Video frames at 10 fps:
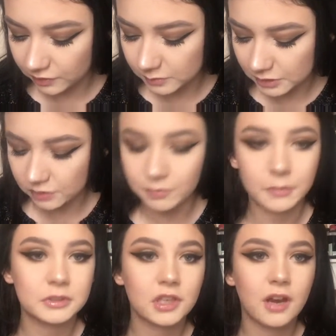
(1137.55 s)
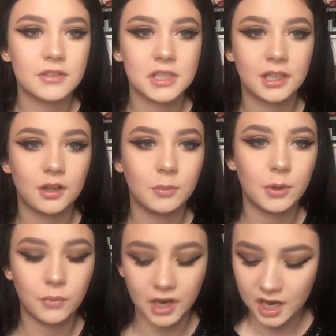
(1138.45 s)
especially if my mascara is still a little
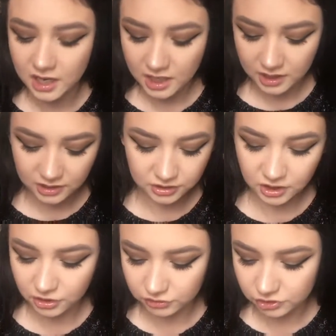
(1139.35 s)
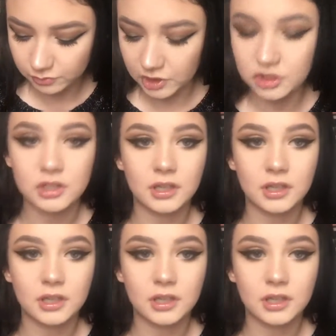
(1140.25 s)
bit wet, they all just merge